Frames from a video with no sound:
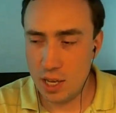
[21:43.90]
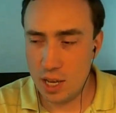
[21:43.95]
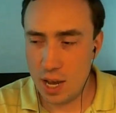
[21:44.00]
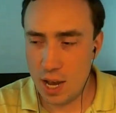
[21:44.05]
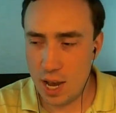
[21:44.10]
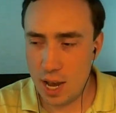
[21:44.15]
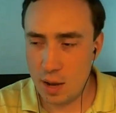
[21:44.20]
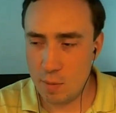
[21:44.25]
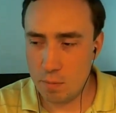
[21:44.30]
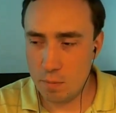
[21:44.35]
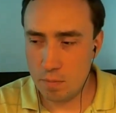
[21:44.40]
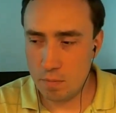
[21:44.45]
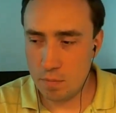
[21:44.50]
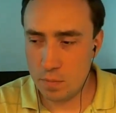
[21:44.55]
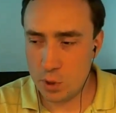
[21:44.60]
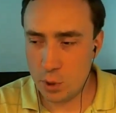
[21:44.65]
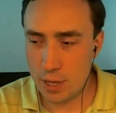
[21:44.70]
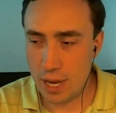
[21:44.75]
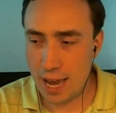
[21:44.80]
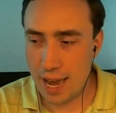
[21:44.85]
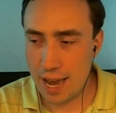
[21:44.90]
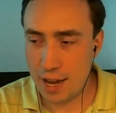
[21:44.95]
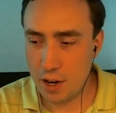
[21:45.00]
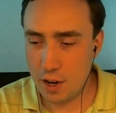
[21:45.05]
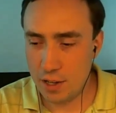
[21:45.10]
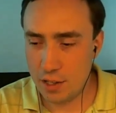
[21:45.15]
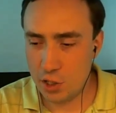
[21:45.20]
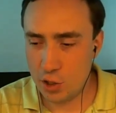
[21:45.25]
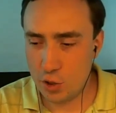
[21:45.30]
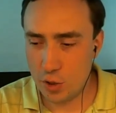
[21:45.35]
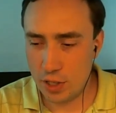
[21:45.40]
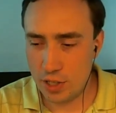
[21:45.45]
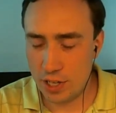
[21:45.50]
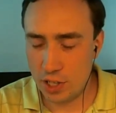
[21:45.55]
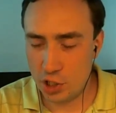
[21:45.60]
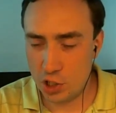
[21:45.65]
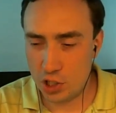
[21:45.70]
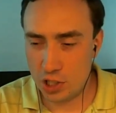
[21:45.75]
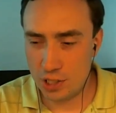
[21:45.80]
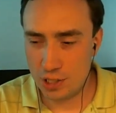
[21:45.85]
Um, so yeah, add-ons
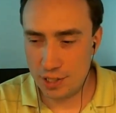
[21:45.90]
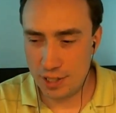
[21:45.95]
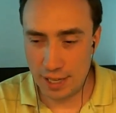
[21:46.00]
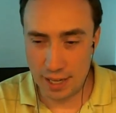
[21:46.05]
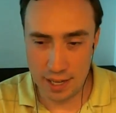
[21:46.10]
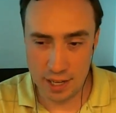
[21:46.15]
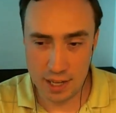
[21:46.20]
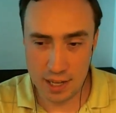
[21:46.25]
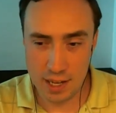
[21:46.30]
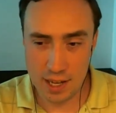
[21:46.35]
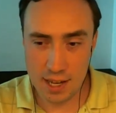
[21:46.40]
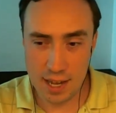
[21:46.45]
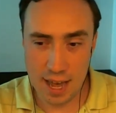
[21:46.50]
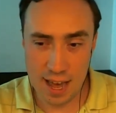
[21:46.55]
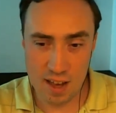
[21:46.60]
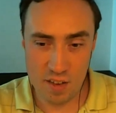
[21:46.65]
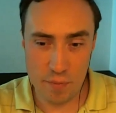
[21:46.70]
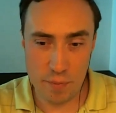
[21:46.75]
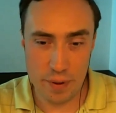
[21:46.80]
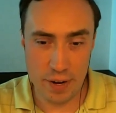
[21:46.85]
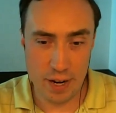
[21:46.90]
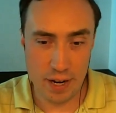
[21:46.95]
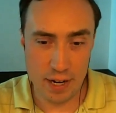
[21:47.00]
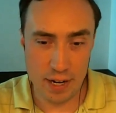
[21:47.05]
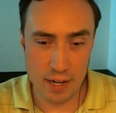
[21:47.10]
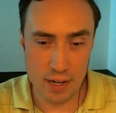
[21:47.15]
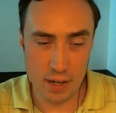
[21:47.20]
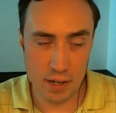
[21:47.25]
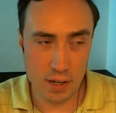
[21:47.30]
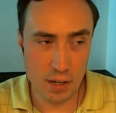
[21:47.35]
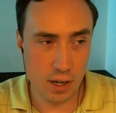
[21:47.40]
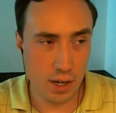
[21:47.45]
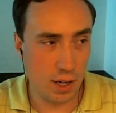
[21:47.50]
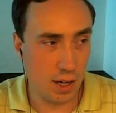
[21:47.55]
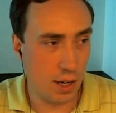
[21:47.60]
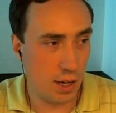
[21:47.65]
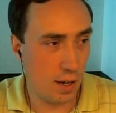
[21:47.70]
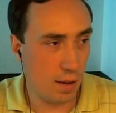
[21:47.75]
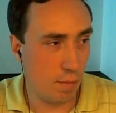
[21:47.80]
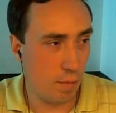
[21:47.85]
traditionally have been
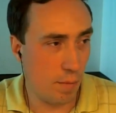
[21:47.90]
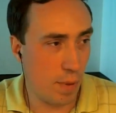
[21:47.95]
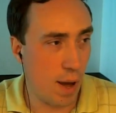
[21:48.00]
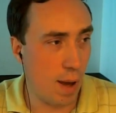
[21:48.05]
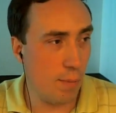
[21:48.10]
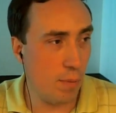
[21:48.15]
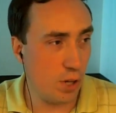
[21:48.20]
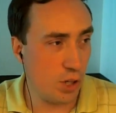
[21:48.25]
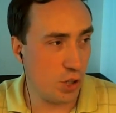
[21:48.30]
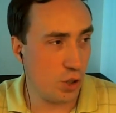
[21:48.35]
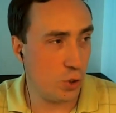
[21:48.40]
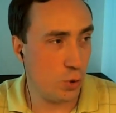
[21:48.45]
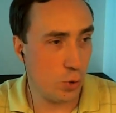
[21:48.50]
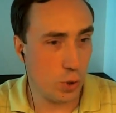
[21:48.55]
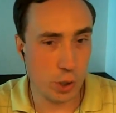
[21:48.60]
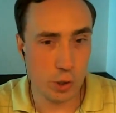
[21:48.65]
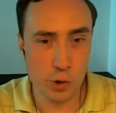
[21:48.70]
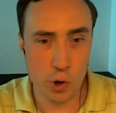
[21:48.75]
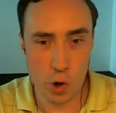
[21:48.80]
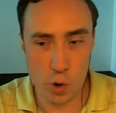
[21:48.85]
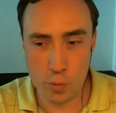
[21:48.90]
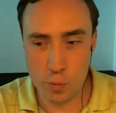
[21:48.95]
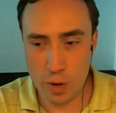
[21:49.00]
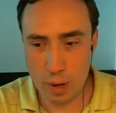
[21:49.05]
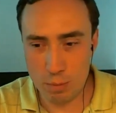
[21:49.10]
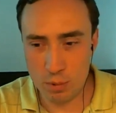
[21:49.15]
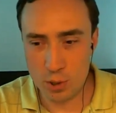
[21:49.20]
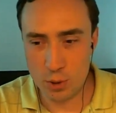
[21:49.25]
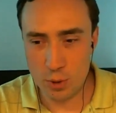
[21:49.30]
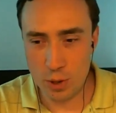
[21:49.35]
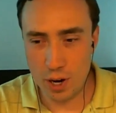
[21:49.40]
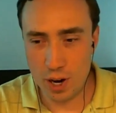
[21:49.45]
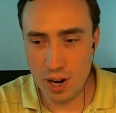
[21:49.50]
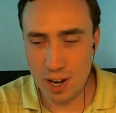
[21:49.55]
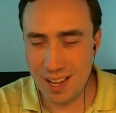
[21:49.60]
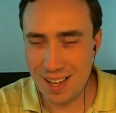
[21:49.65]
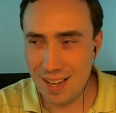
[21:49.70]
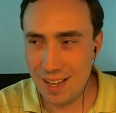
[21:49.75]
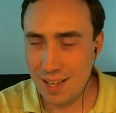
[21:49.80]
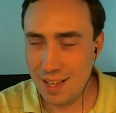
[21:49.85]
um, published to the Chrome Web Store.
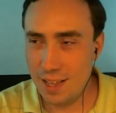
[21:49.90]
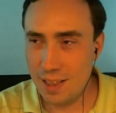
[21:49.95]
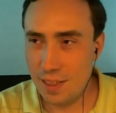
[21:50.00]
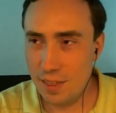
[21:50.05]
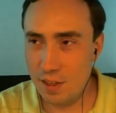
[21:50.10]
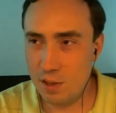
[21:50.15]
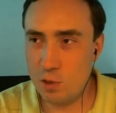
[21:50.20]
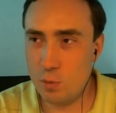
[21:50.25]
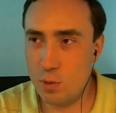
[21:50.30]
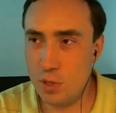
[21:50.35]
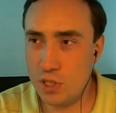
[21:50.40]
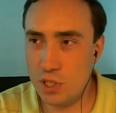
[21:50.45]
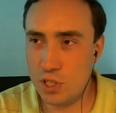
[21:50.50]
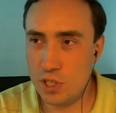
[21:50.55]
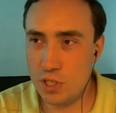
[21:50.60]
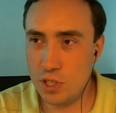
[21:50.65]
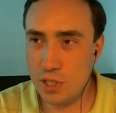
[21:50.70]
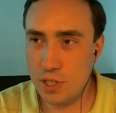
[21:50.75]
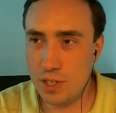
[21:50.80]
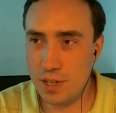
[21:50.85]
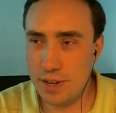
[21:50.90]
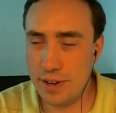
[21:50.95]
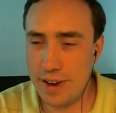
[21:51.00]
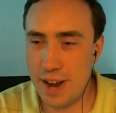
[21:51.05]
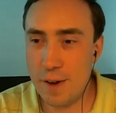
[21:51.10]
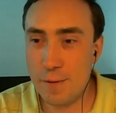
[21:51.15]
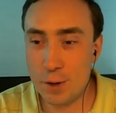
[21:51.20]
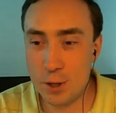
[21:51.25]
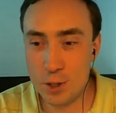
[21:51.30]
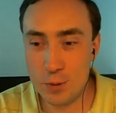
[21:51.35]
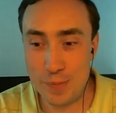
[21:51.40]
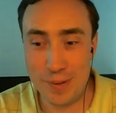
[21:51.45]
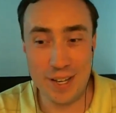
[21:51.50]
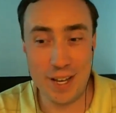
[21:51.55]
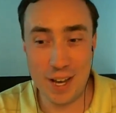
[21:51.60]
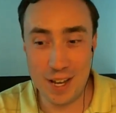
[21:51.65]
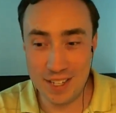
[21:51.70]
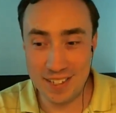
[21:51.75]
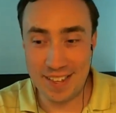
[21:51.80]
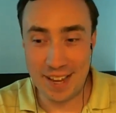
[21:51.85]
This was never
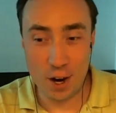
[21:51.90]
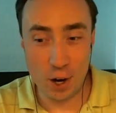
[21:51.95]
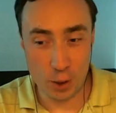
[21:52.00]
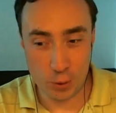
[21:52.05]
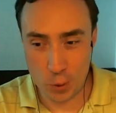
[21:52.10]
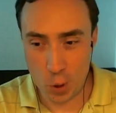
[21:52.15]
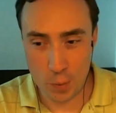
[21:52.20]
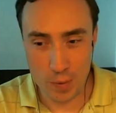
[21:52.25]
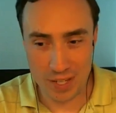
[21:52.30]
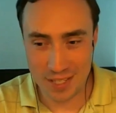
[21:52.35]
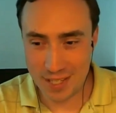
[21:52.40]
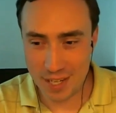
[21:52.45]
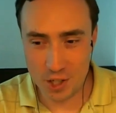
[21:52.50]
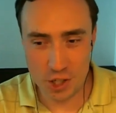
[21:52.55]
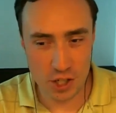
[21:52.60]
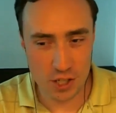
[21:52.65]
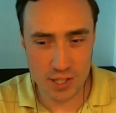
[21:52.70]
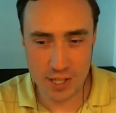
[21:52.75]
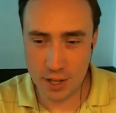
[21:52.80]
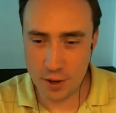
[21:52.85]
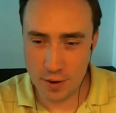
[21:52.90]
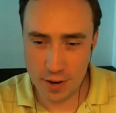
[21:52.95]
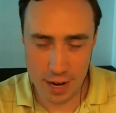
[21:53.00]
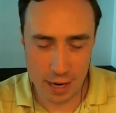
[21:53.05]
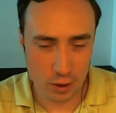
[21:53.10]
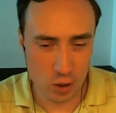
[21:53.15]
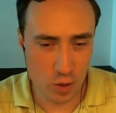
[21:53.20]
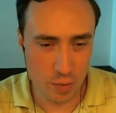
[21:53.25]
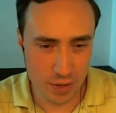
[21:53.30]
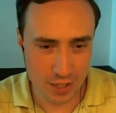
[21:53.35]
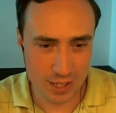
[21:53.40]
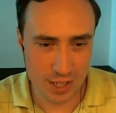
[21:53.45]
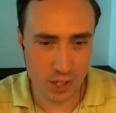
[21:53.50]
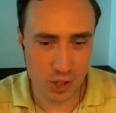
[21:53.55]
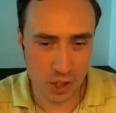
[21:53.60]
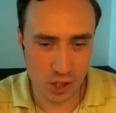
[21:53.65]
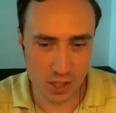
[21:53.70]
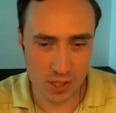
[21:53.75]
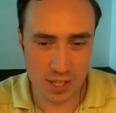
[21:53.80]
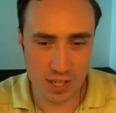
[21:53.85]
because they are Chrome extensions. They are not Chrome
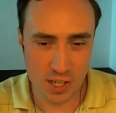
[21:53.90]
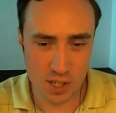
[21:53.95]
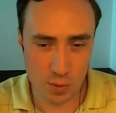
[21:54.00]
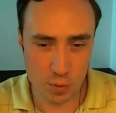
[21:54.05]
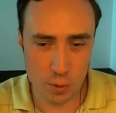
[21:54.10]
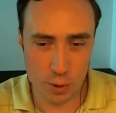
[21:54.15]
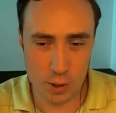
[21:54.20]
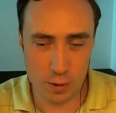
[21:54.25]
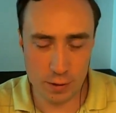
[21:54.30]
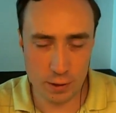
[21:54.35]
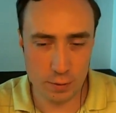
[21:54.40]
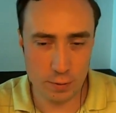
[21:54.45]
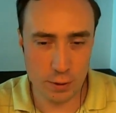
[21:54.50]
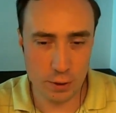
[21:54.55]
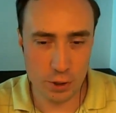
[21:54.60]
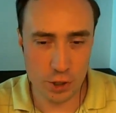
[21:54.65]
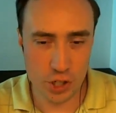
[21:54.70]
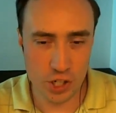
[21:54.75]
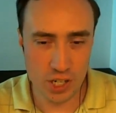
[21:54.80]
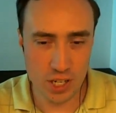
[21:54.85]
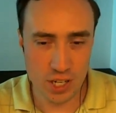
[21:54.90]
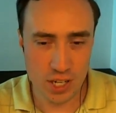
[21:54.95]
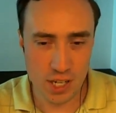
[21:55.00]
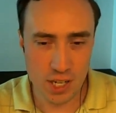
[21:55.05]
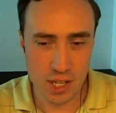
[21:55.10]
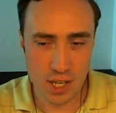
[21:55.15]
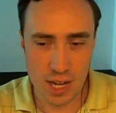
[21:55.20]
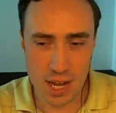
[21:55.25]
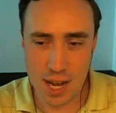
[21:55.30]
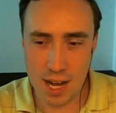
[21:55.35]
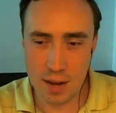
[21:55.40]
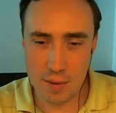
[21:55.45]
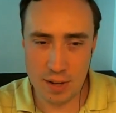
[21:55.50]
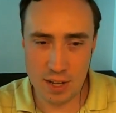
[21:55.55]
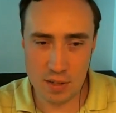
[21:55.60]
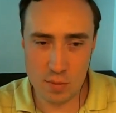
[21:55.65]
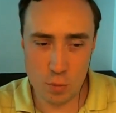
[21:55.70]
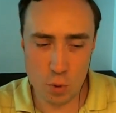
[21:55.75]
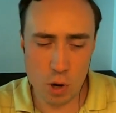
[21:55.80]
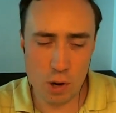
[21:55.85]
extensions. That is a point of confusion. Uh,
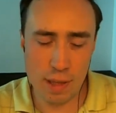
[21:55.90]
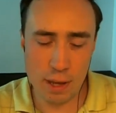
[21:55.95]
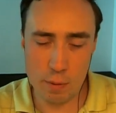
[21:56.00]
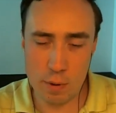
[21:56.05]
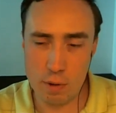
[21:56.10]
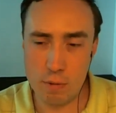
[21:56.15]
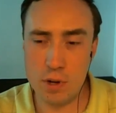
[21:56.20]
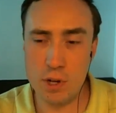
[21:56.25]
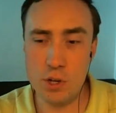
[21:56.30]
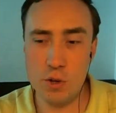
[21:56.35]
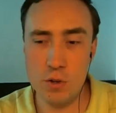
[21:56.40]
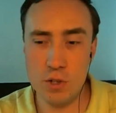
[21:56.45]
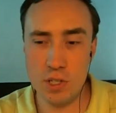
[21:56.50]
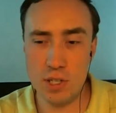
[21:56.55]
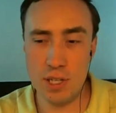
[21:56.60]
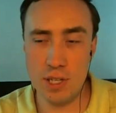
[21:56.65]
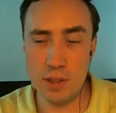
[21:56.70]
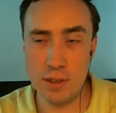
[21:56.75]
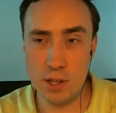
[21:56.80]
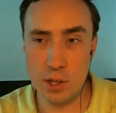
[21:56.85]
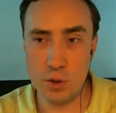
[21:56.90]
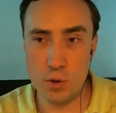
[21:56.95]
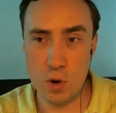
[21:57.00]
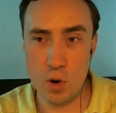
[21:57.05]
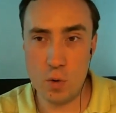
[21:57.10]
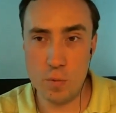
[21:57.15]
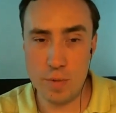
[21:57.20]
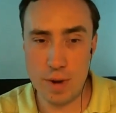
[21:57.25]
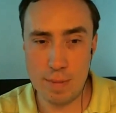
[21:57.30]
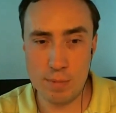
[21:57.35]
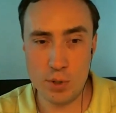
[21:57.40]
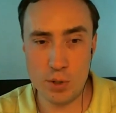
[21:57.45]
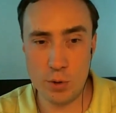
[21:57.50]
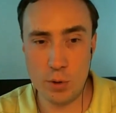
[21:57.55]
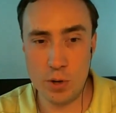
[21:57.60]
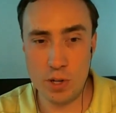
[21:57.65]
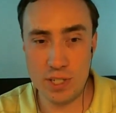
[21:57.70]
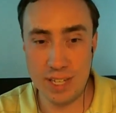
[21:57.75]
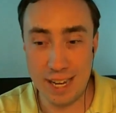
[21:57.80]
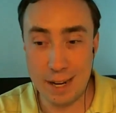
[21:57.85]
it's more like we were using the Chrome Web
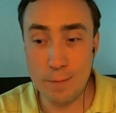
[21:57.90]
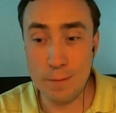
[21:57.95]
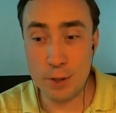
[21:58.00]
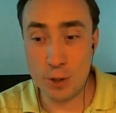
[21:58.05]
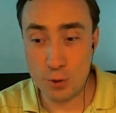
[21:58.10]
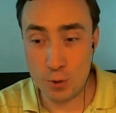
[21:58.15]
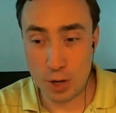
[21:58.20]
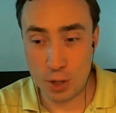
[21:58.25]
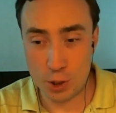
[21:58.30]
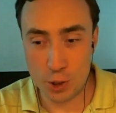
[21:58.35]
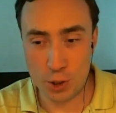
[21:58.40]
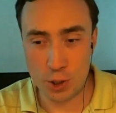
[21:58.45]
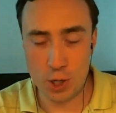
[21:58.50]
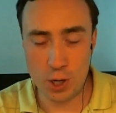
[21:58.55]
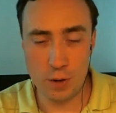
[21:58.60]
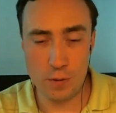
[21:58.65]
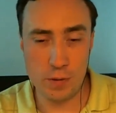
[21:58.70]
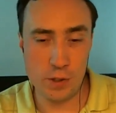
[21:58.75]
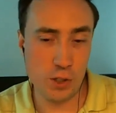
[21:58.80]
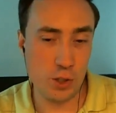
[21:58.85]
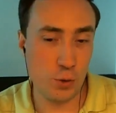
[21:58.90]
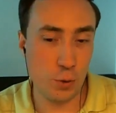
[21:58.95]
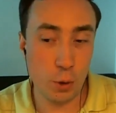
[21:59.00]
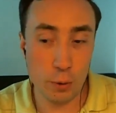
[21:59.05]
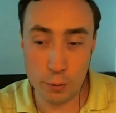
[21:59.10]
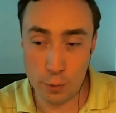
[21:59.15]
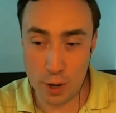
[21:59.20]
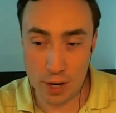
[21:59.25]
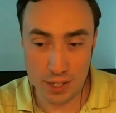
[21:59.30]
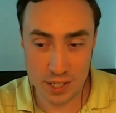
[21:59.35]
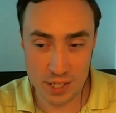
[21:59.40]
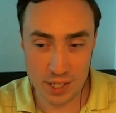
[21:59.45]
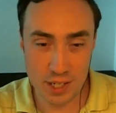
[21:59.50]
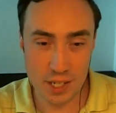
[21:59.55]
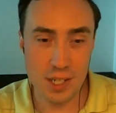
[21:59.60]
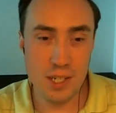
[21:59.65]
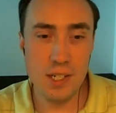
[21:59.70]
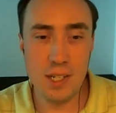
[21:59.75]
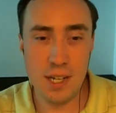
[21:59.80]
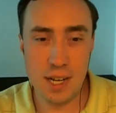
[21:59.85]
Store's infrastructure of a storefront,
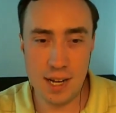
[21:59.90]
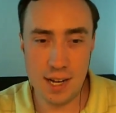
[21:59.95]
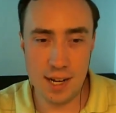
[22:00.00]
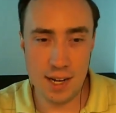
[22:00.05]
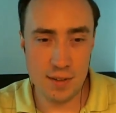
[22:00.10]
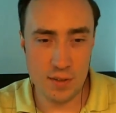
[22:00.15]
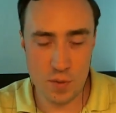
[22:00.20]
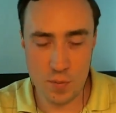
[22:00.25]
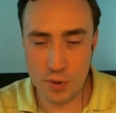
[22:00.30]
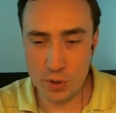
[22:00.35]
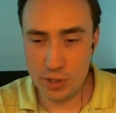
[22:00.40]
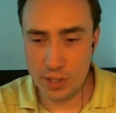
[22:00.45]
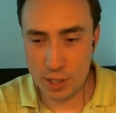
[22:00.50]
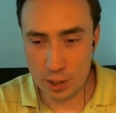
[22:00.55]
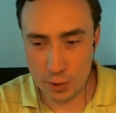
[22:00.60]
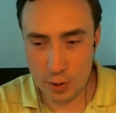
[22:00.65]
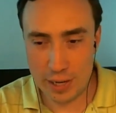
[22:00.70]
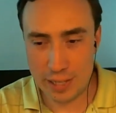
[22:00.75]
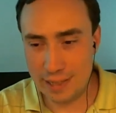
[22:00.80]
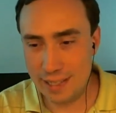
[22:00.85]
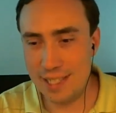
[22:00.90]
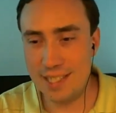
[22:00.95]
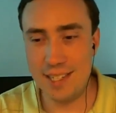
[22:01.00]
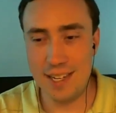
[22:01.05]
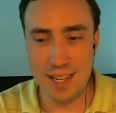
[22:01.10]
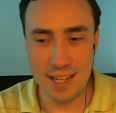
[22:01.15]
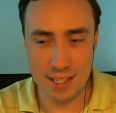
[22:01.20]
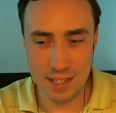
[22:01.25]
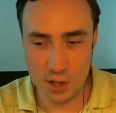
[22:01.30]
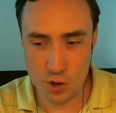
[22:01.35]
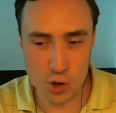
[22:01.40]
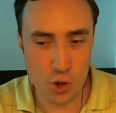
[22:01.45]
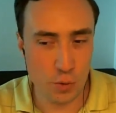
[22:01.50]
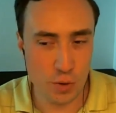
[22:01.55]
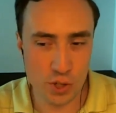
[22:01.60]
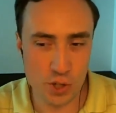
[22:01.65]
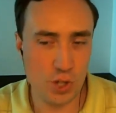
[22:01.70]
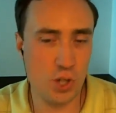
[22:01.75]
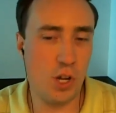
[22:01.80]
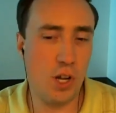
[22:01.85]
Uh, the ability to create listings and do
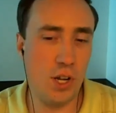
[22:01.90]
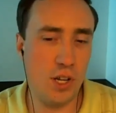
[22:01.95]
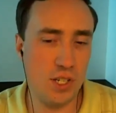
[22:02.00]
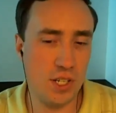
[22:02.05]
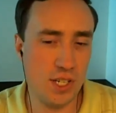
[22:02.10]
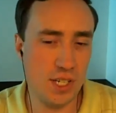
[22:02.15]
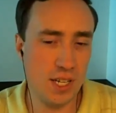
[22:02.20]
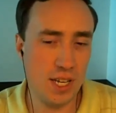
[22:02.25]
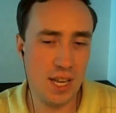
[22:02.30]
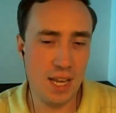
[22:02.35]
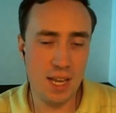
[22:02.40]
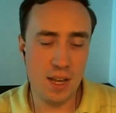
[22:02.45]
installs.